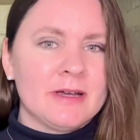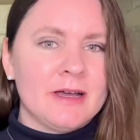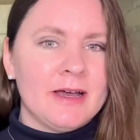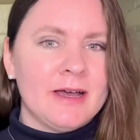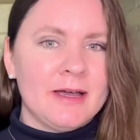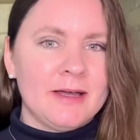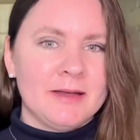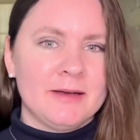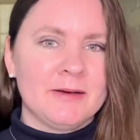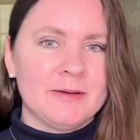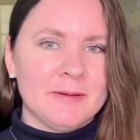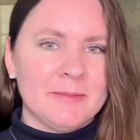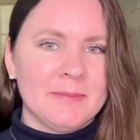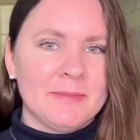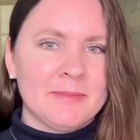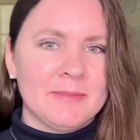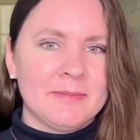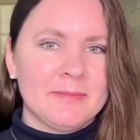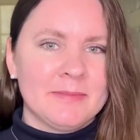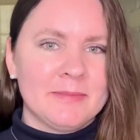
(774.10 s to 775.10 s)

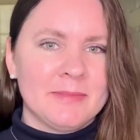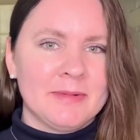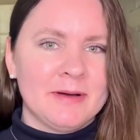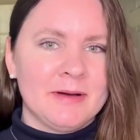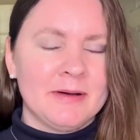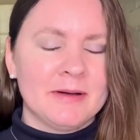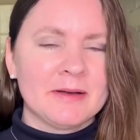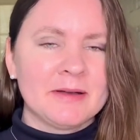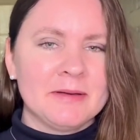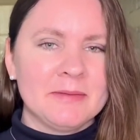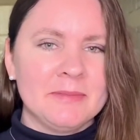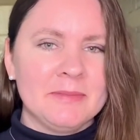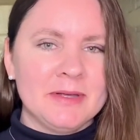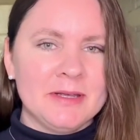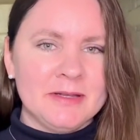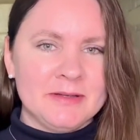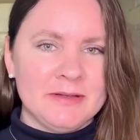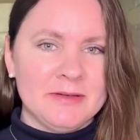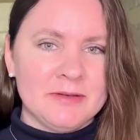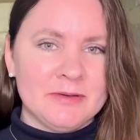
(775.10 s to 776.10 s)
item on a
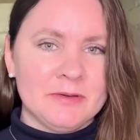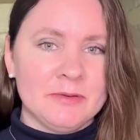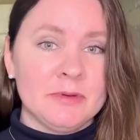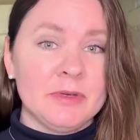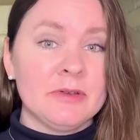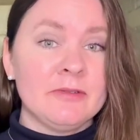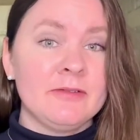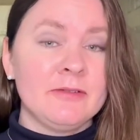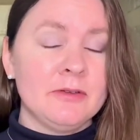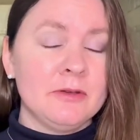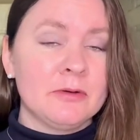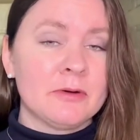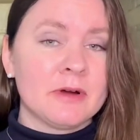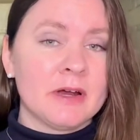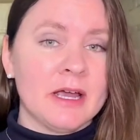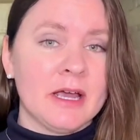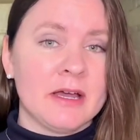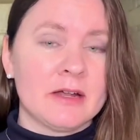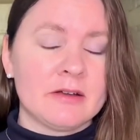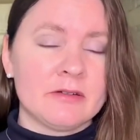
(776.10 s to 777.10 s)
menu if you
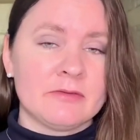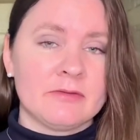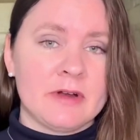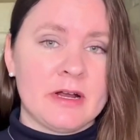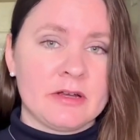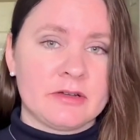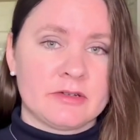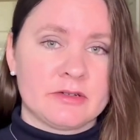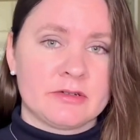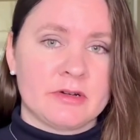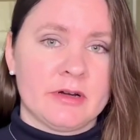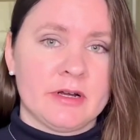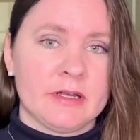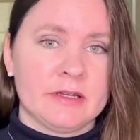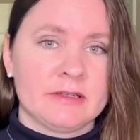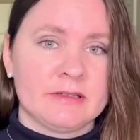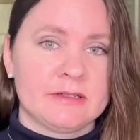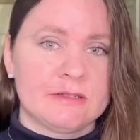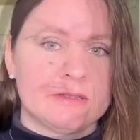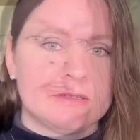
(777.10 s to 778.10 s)
are at a
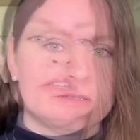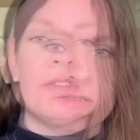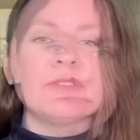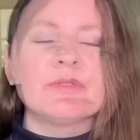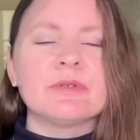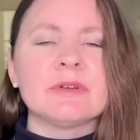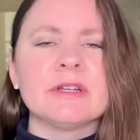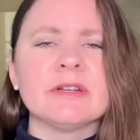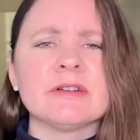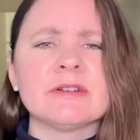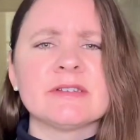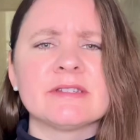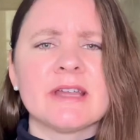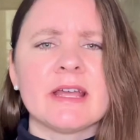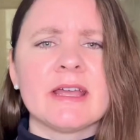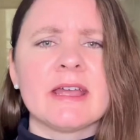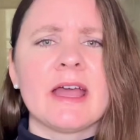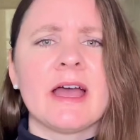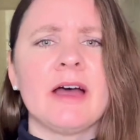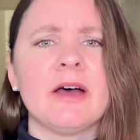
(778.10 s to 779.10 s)
restaurant. Enjoy your
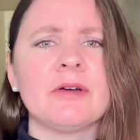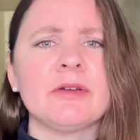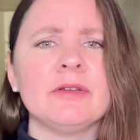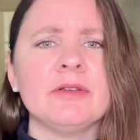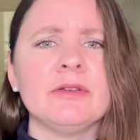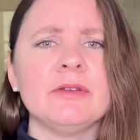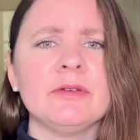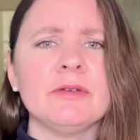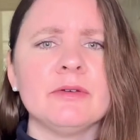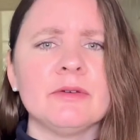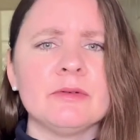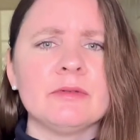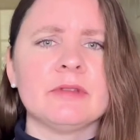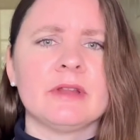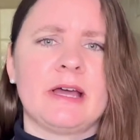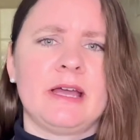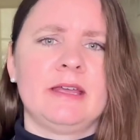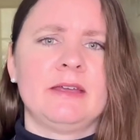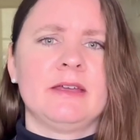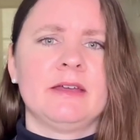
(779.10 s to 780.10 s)
steak how you
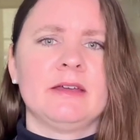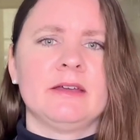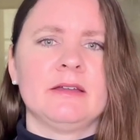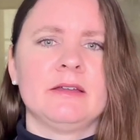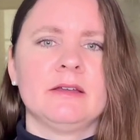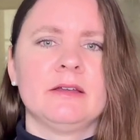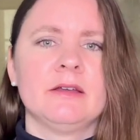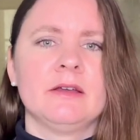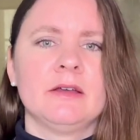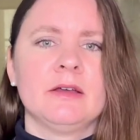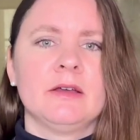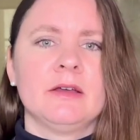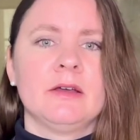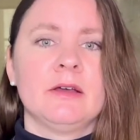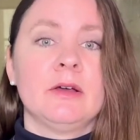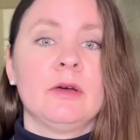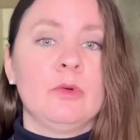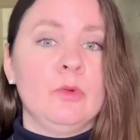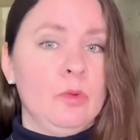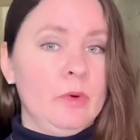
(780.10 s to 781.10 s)
like it,
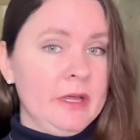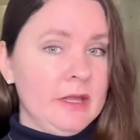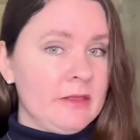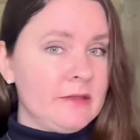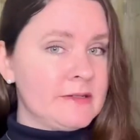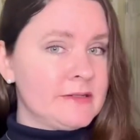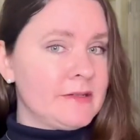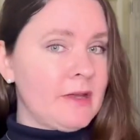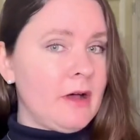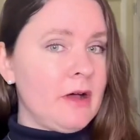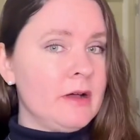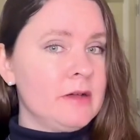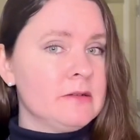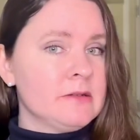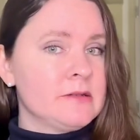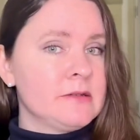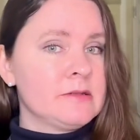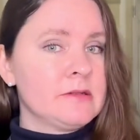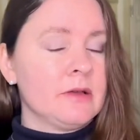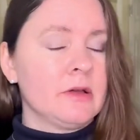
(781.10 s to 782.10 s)
with
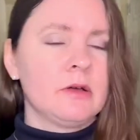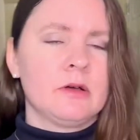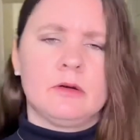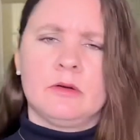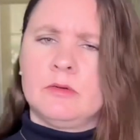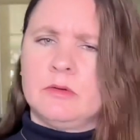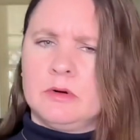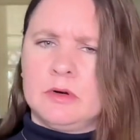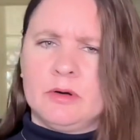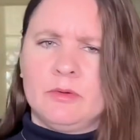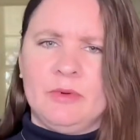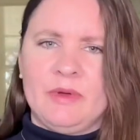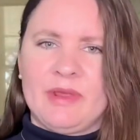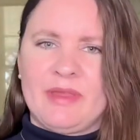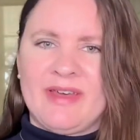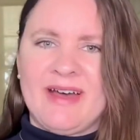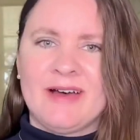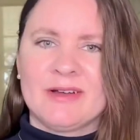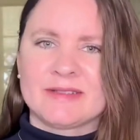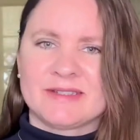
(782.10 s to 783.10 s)
sauce or
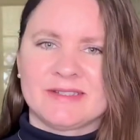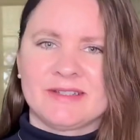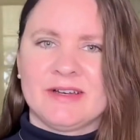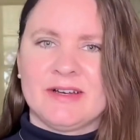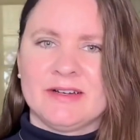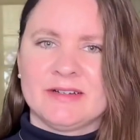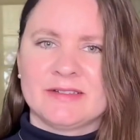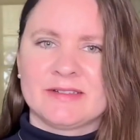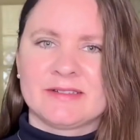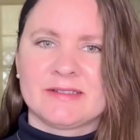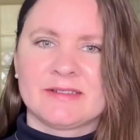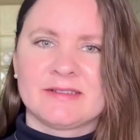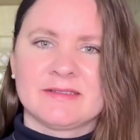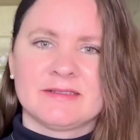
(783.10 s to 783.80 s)
without sauce.